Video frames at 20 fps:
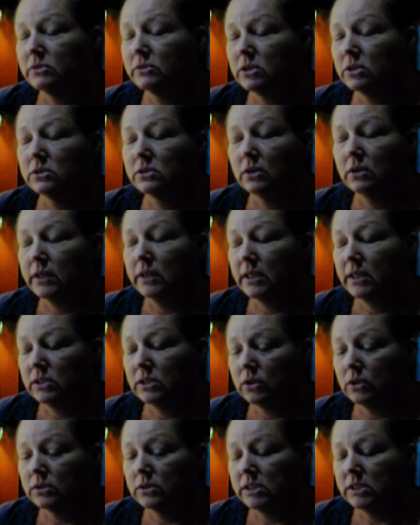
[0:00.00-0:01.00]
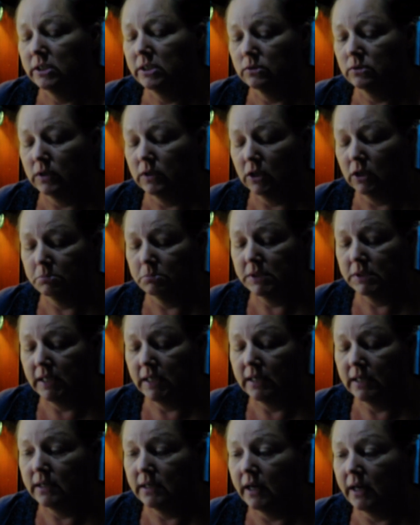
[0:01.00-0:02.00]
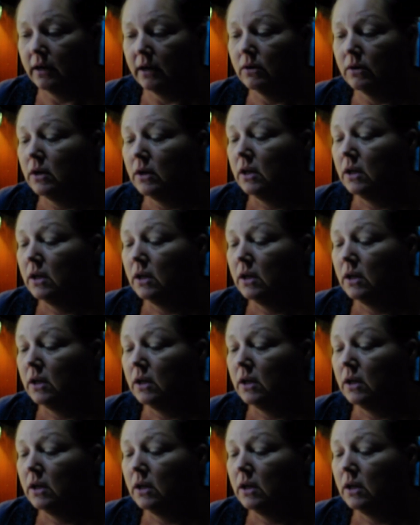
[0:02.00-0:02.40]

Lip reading: there's only adults here on the homestead now.